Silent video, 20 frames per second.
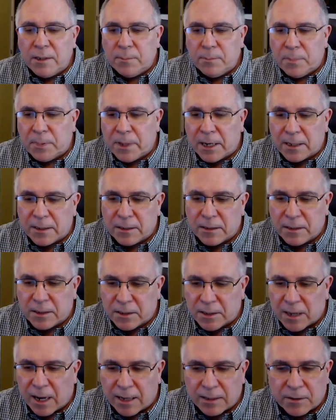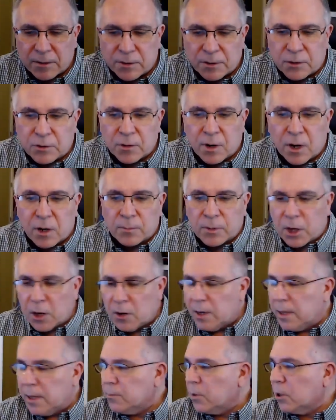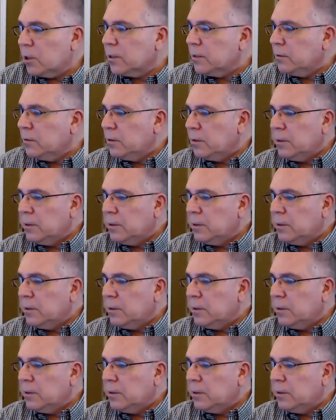because of the size of the drone. Go ahead, Marcus.